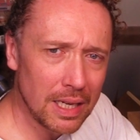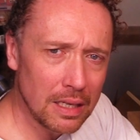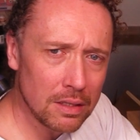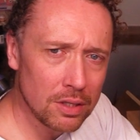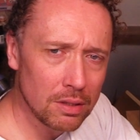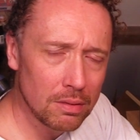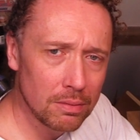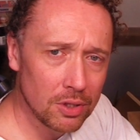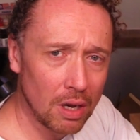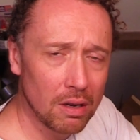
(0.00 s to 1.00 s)
into
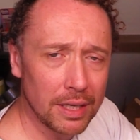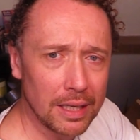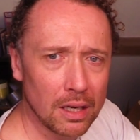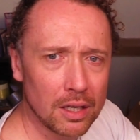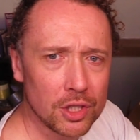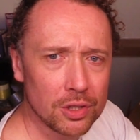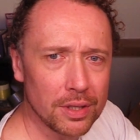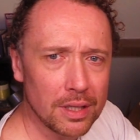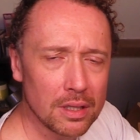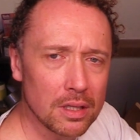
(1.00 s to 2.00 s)
target
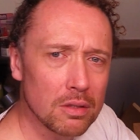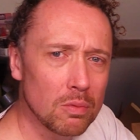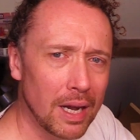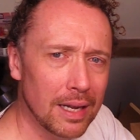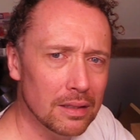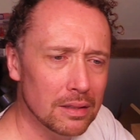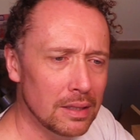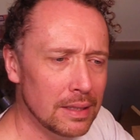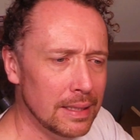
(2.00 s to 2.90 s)
archery as well.